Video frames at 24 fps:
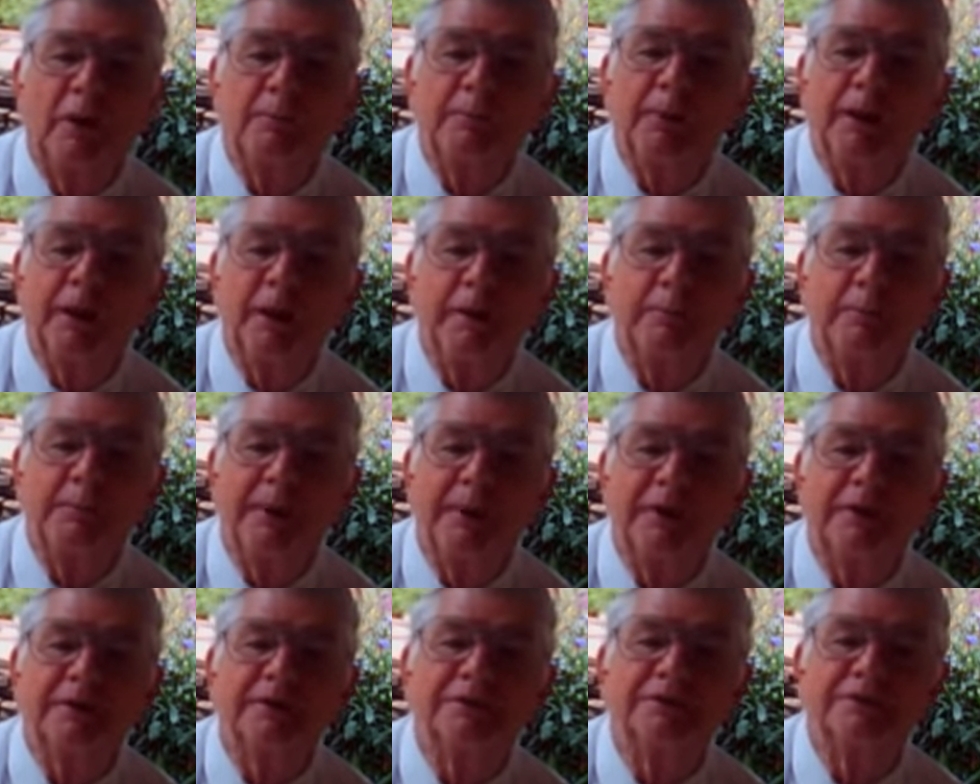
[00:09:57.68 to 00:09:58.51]
a pair of
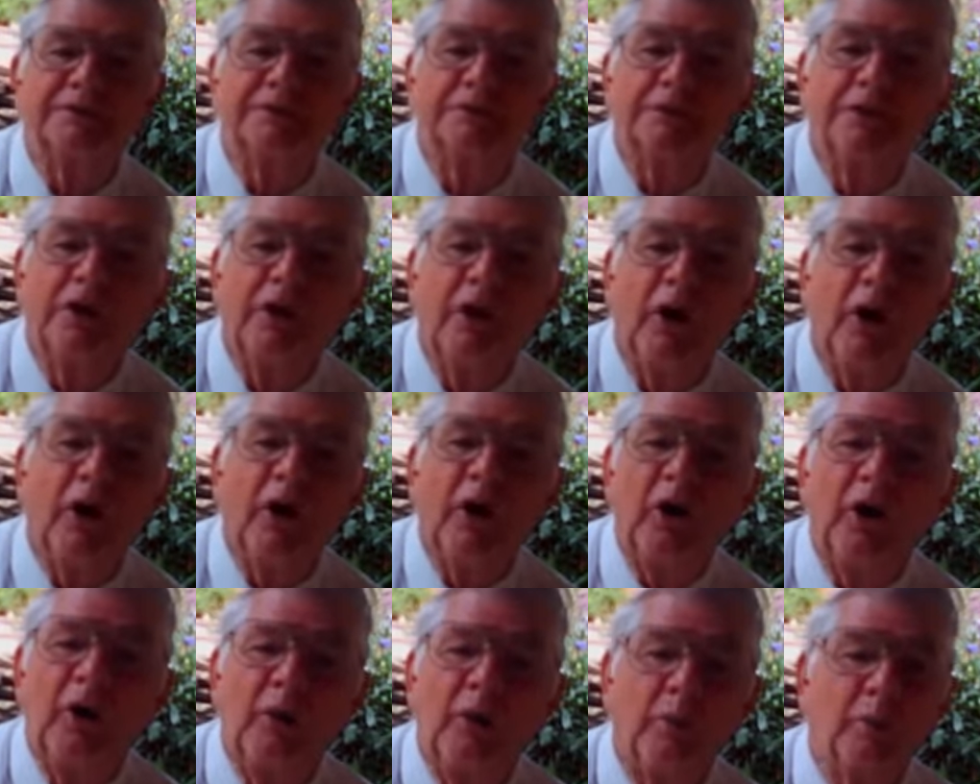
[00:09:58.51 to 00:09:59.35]
pants.
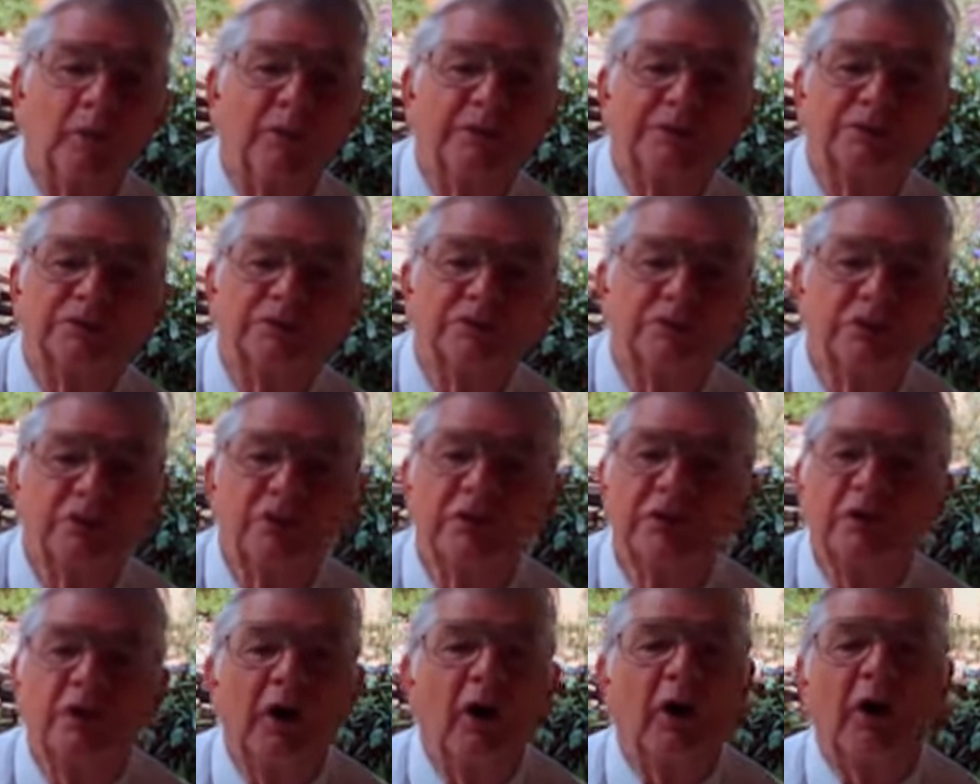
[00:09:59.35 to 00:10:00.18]
Always
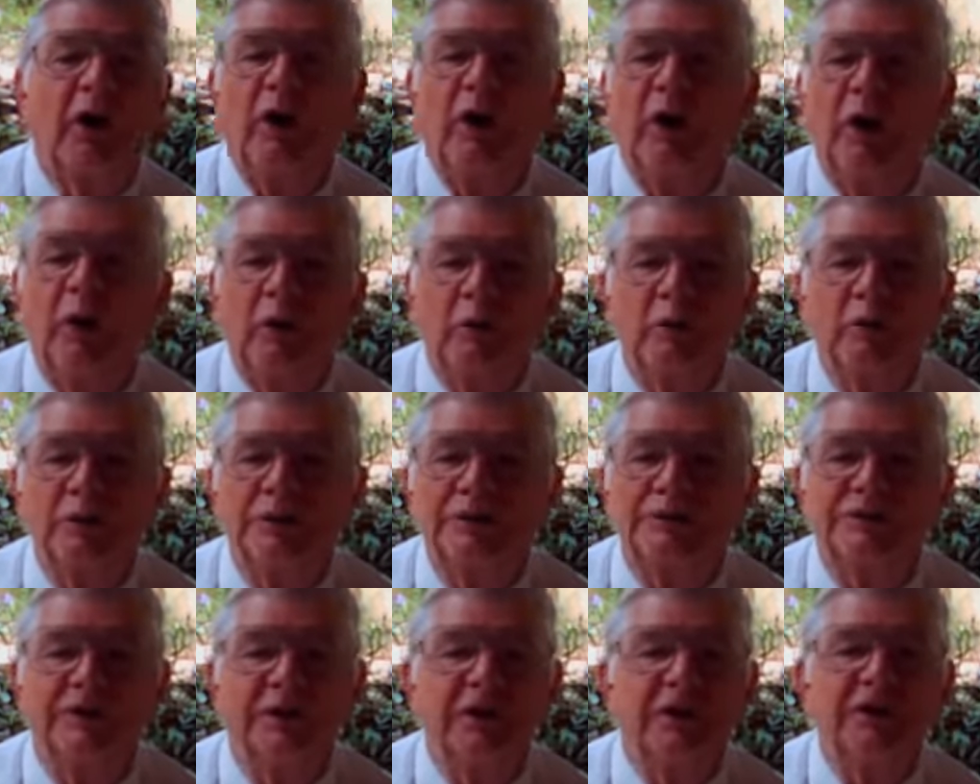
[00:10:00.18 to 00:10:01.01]

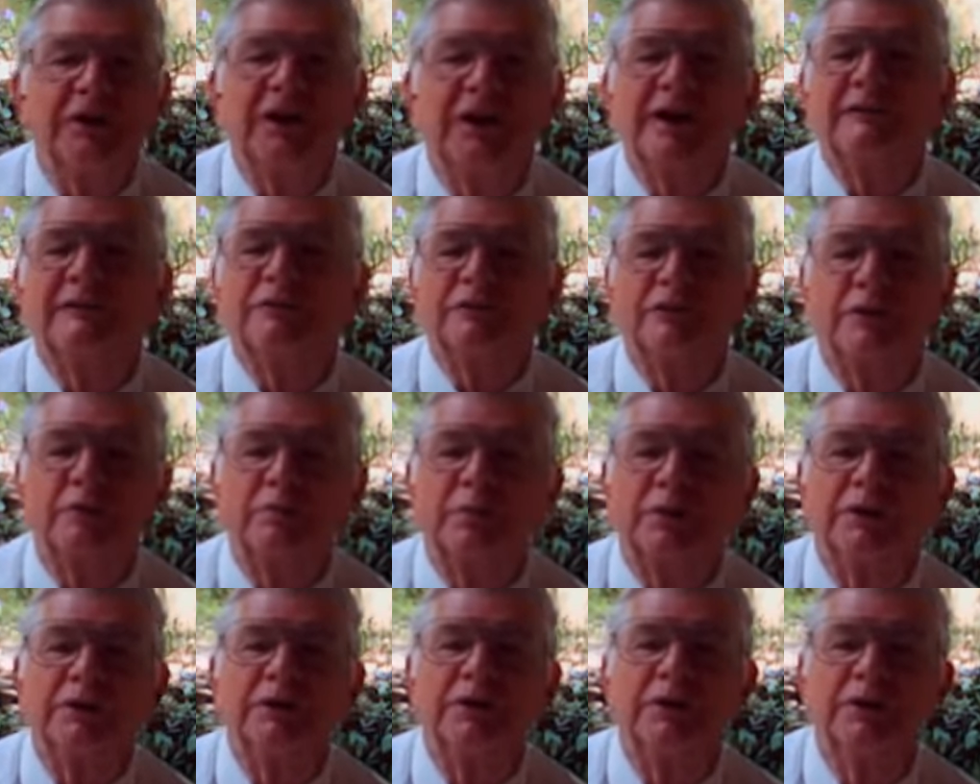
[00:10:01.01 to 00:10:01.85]
always,
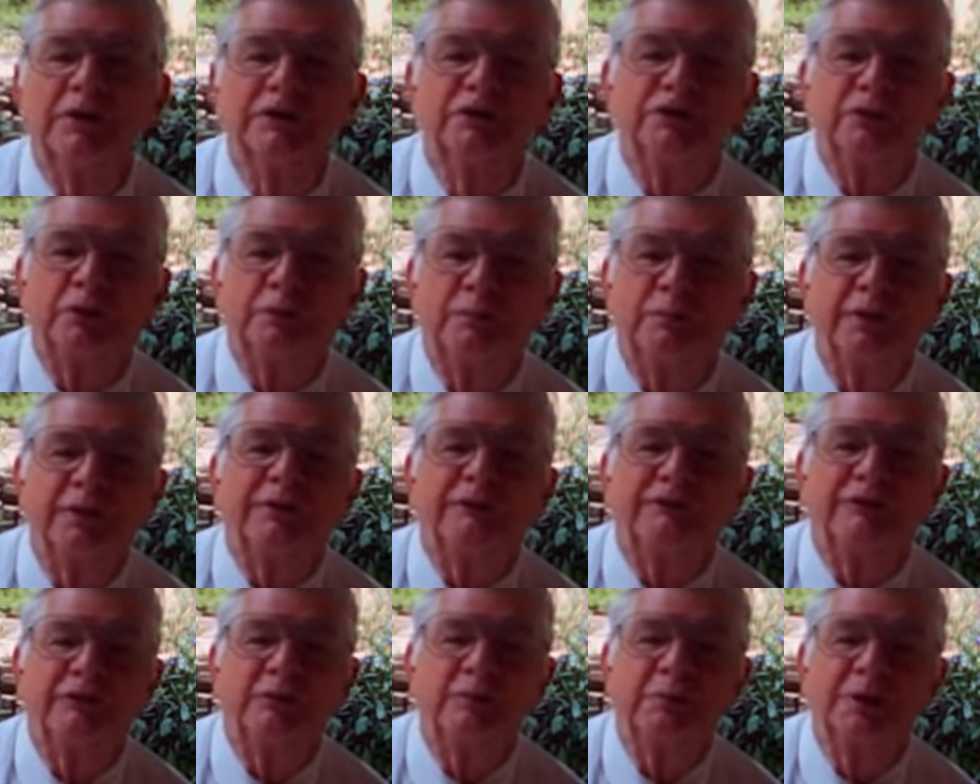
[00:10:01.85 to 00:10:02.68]
inevitably, too
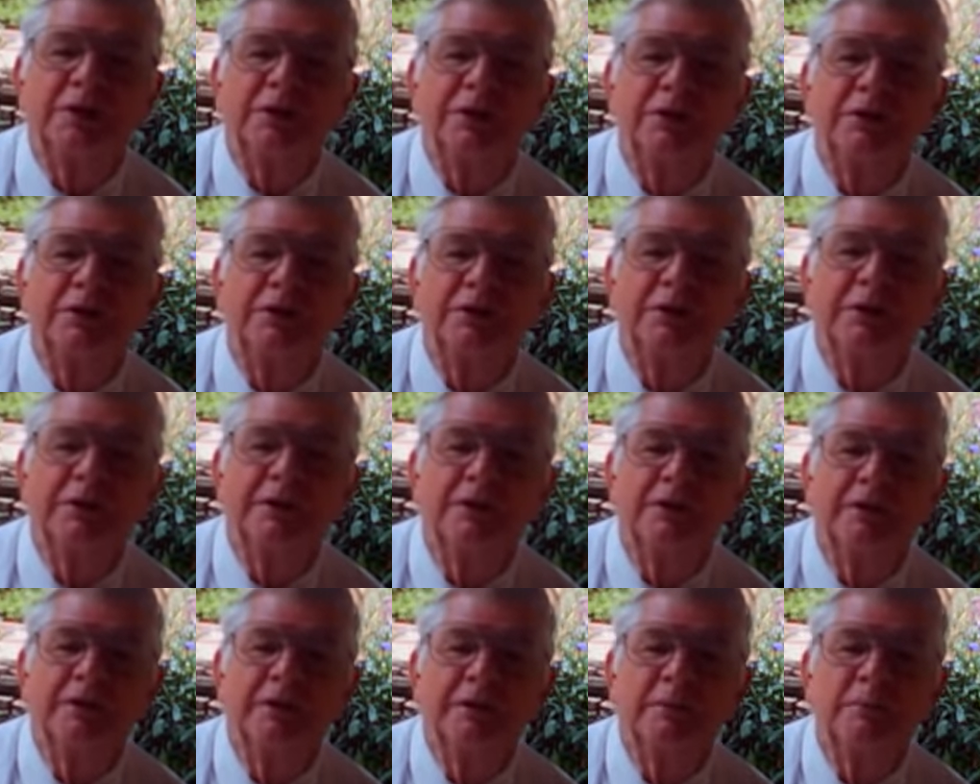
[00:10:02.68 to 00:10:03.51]
big for me,
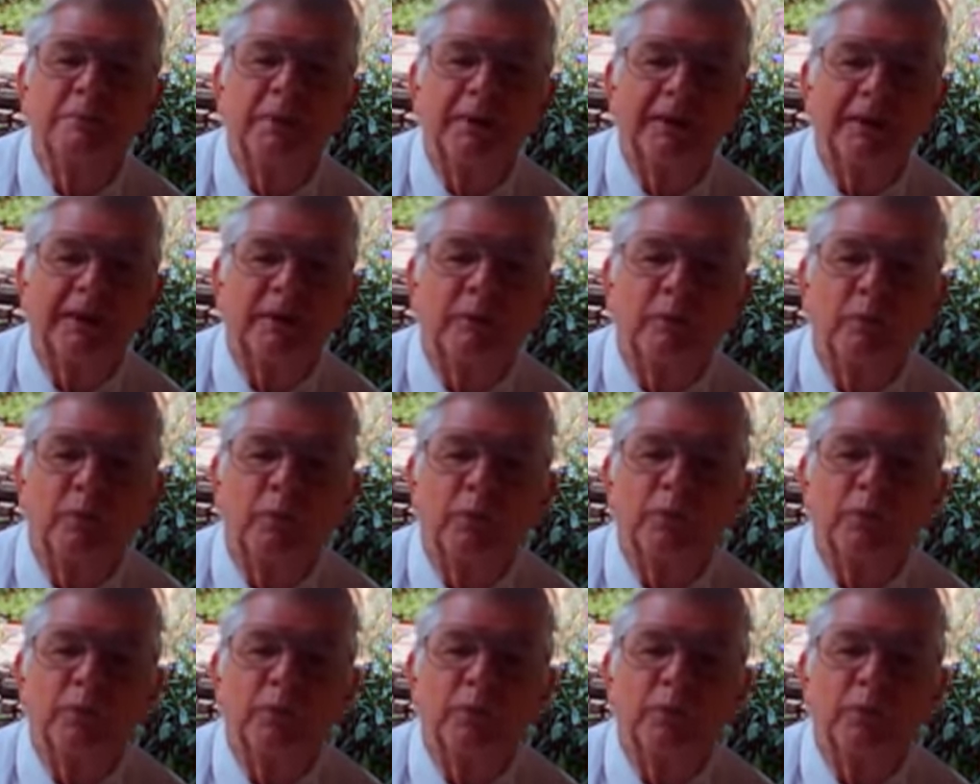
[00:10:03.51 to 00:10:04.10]
but I